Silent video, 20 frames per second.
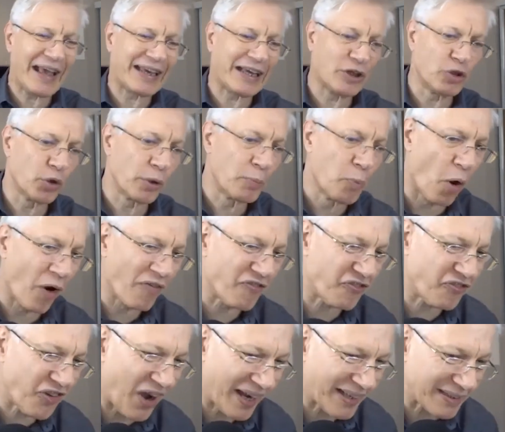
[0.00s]
can do it more
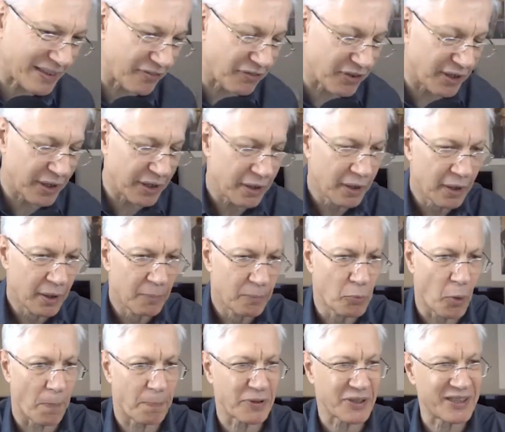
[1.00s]
effectively,
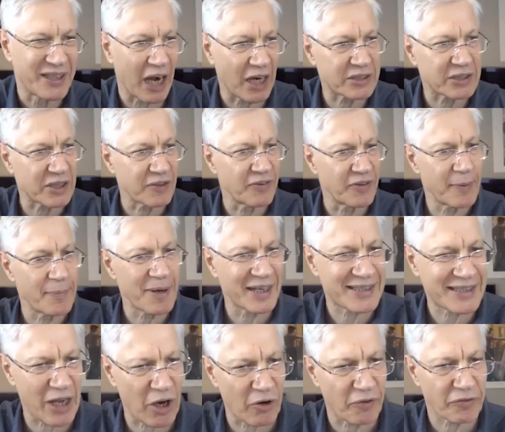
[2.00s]
more productively
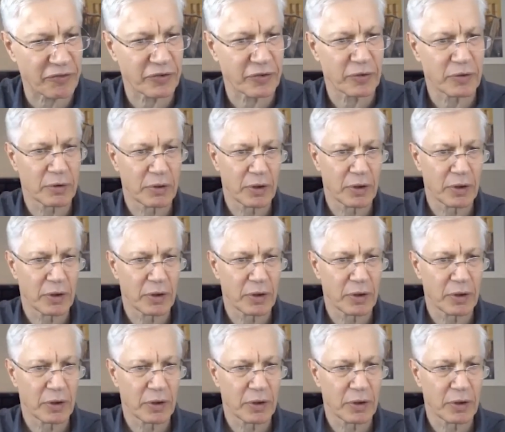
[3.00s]
myself.